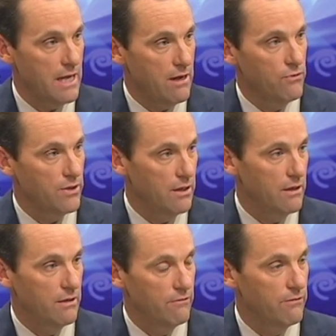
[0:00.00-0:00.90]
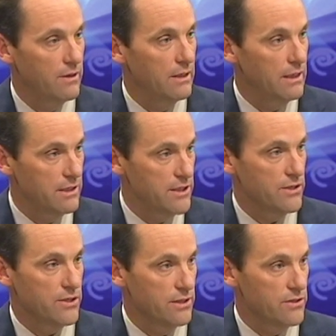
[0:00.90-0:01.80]
out of
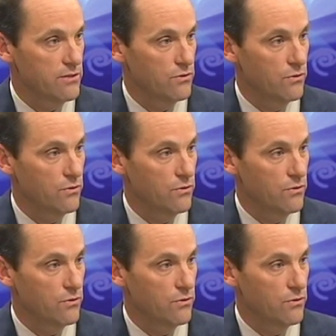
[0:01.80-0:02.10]
existence,